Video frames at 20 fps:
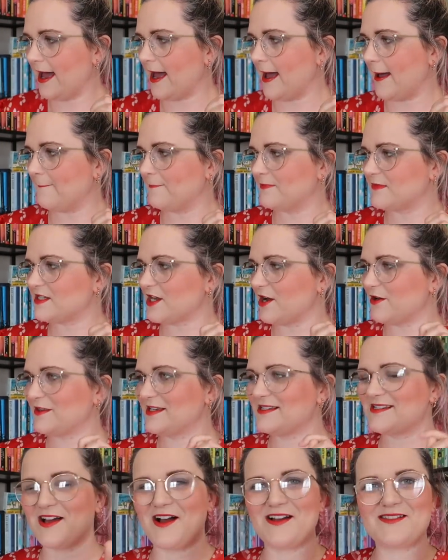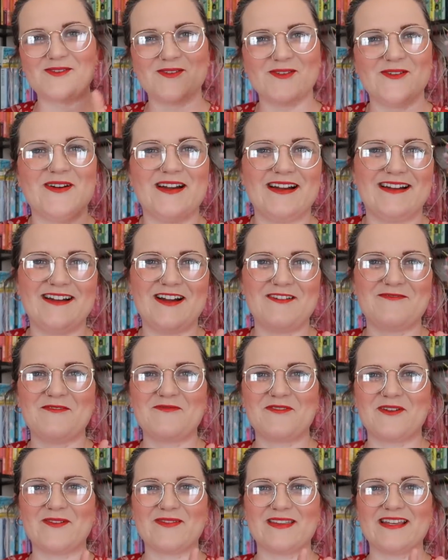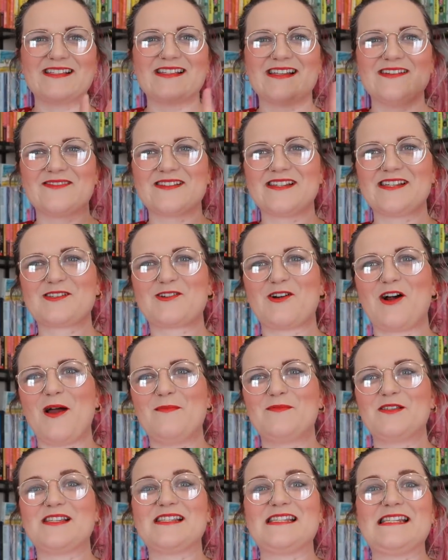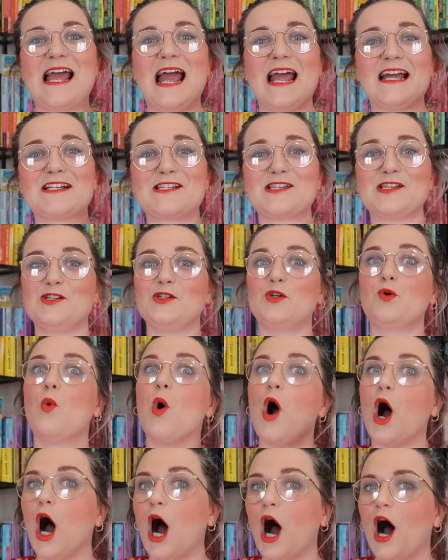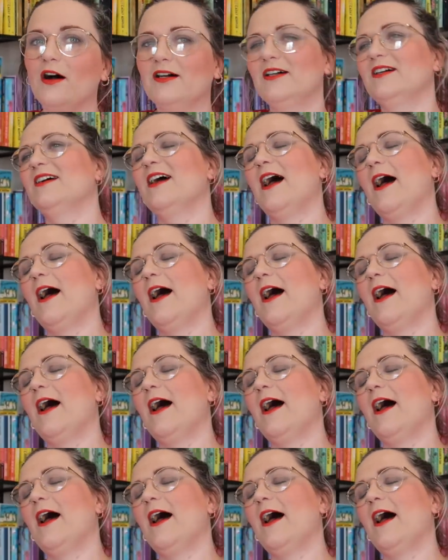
Um, so this, I saw a, a review of this and it was described as Texan noir.